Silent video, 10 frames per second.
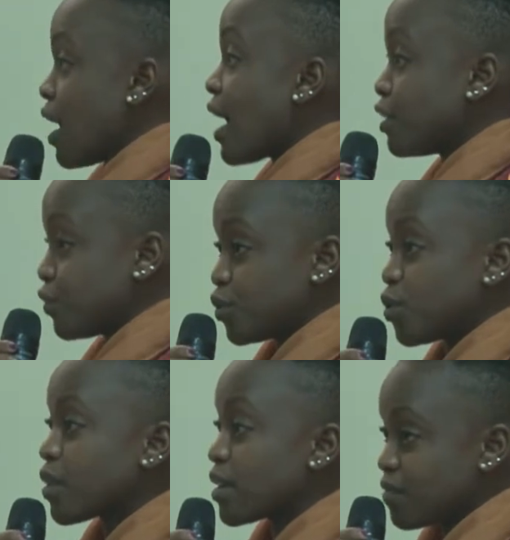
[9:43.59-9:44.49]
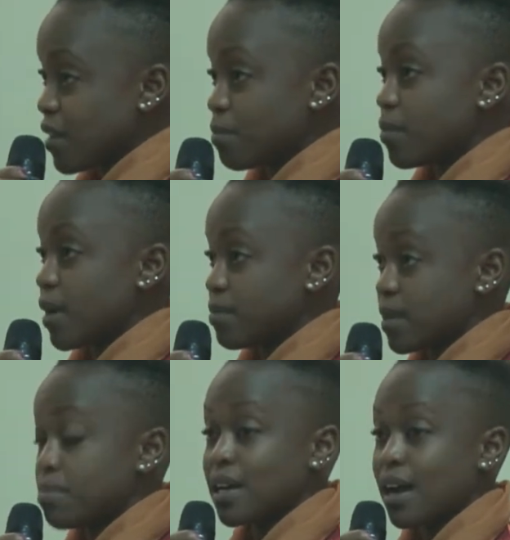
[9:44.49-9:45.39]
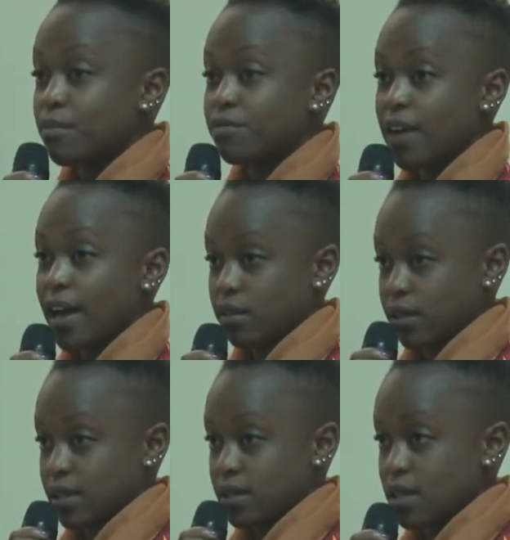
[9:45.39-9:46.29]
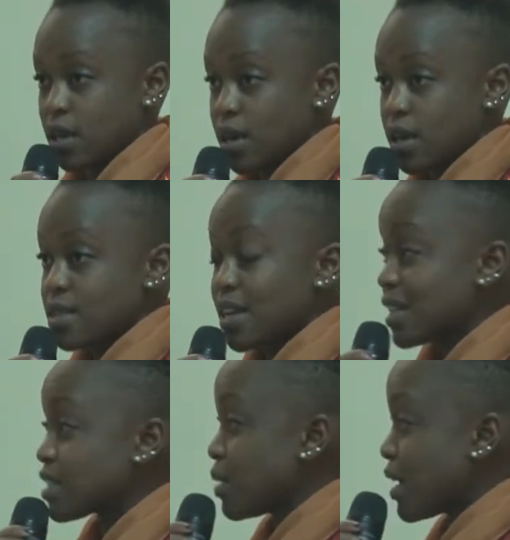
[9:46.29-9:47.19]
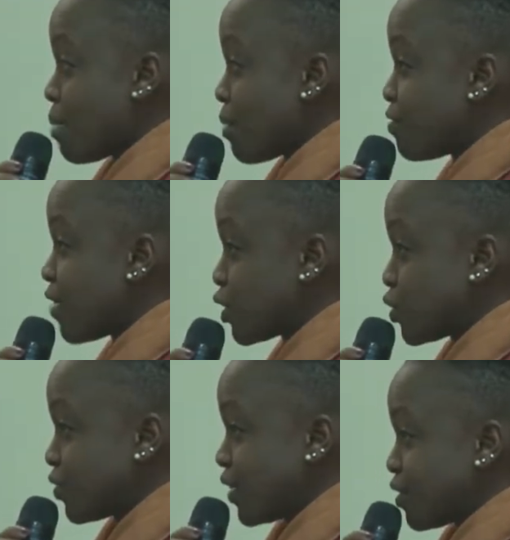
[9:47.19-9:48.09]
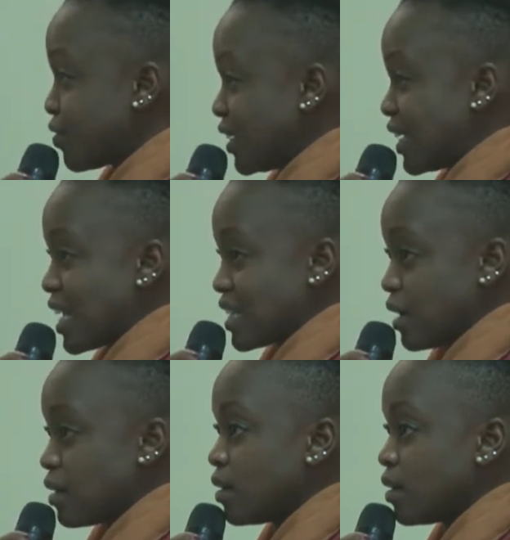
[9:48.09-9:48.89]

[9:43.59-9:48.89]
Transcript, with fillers: And if you don't give them bribes, they become violent that has become a fact of life in Kenya.